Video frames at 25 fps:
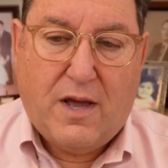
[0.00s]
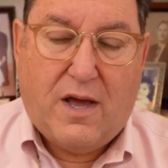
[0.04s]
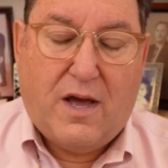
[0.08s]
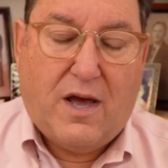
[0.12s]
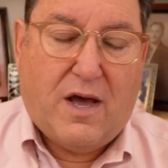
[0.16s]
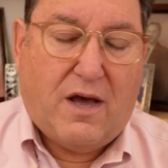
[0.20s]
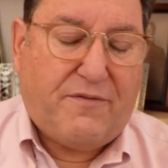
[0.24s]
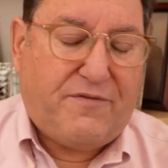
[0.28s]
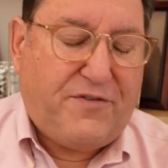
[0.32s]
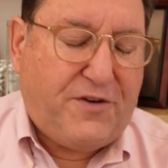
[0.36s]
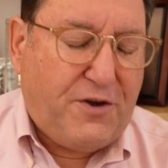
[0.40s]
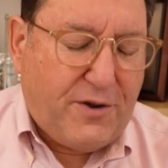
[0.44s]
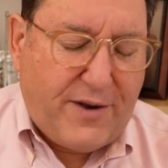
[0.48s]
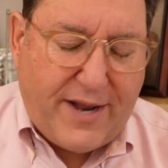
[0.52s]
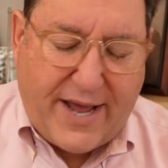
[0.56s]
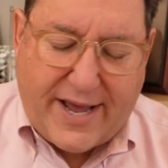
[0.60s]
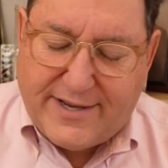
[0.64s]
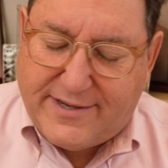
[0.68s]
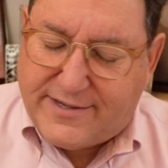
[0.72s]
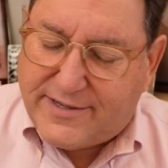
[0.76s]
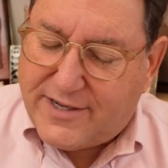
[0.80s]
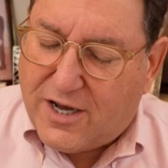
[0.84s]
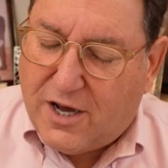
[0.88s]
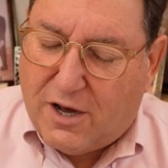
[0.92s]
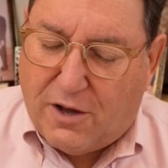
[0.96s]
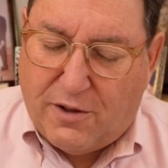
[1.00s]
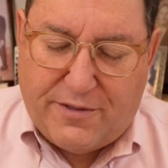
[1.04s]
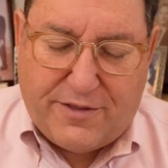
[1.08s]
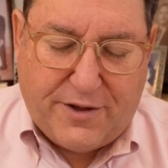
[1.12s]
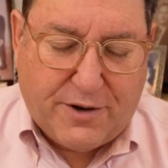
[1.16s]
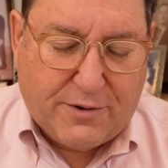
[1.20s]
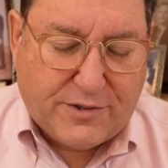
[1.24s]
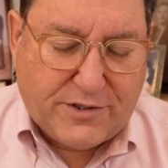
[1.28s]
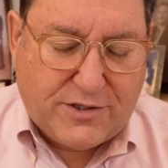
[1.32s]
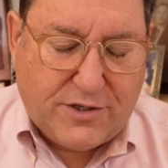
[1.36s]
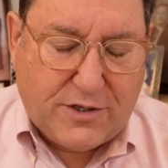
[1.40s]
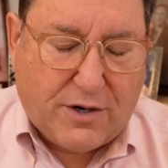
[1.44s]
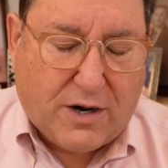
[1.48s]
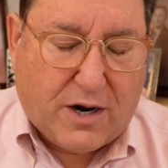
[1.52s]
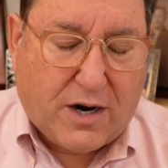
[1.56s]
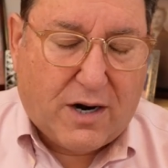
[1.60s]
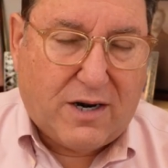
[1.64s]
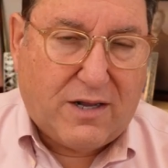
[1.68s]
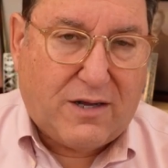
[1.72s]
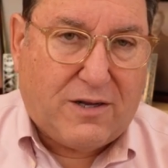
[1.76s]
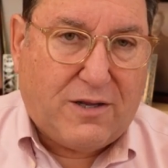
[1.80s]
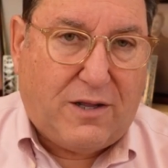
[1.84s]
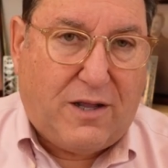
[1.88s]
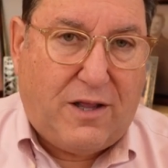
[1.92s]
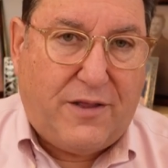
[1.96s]
A few days ago, there was an
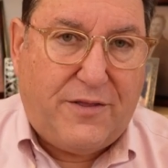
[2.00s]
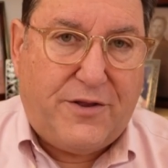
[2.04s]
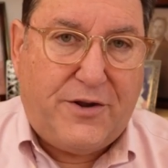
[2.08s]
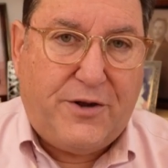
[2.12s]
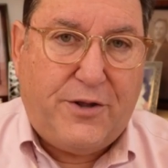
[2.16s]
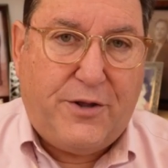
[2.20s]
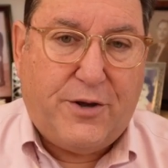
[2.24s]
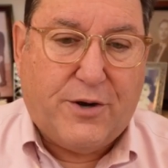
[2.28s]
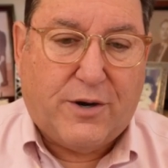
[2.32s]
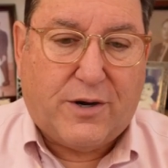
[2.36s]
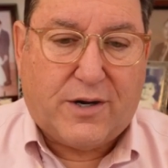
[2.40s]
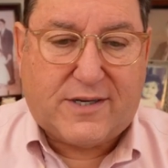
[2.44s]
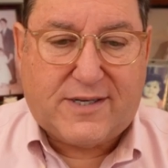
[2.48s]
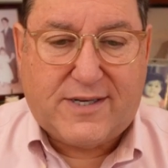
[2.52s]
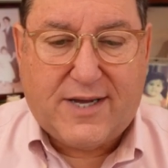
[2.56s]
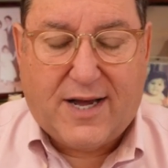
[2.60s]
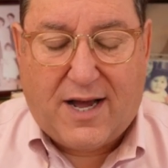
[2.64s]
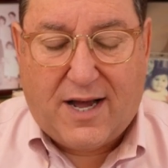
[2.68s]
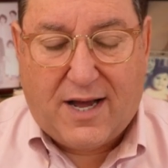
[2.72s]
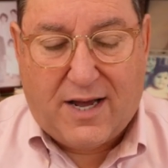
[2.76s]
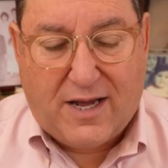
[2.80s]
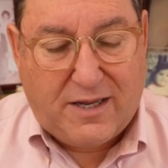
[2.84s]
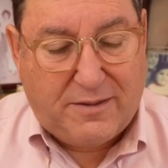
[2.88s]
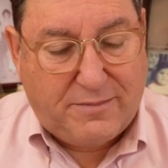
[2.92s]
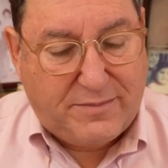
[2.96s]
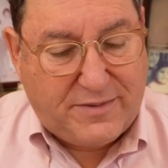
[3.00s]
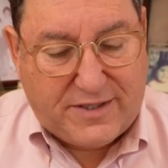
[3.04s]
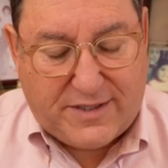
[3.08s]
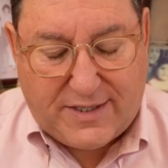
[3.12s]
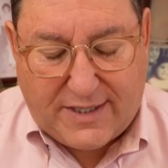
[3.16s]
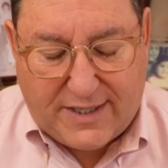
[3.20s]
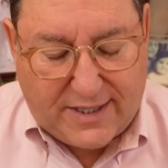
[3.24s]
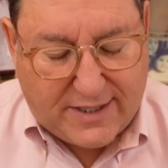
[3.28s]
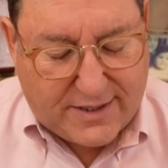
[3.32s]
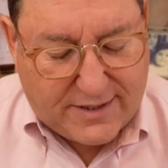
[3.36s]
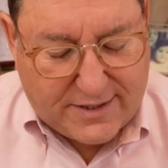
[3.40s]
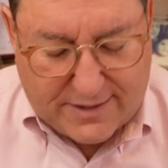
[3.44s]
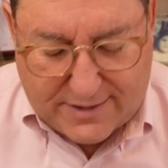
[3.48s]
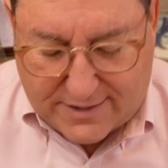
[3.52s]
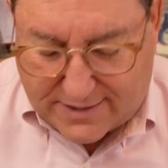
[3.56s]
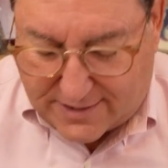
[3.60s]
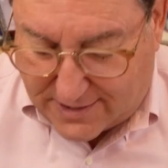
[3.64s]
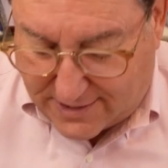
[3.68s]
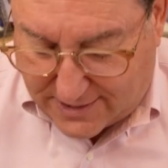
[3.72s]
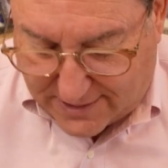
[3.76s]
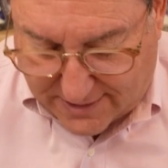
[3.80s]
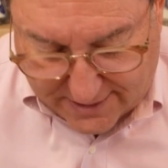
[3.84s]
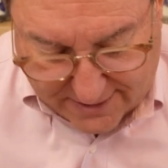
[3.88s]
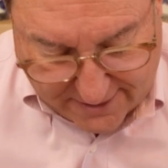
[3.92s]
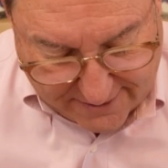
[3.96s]
article in the New York Times.
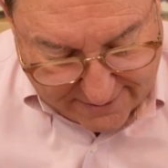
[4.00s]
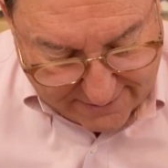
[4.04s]
It's,